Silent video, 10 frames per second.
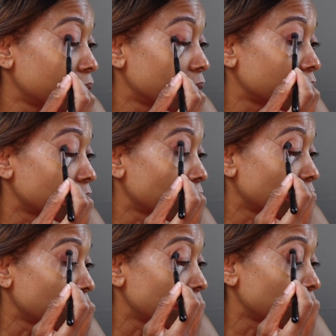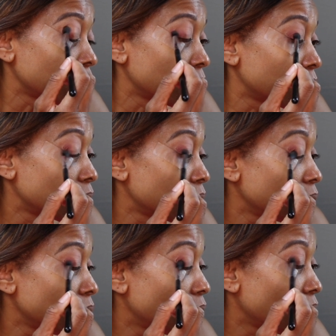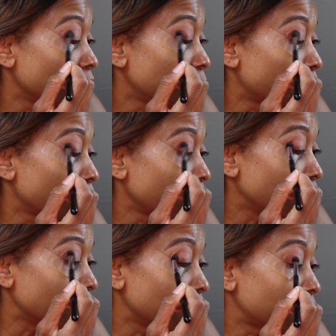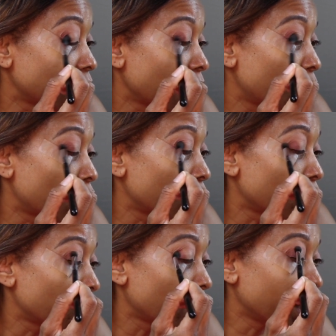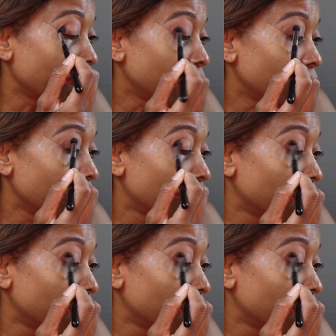Let's kind of see. Yeah, it's pretty. It's got more red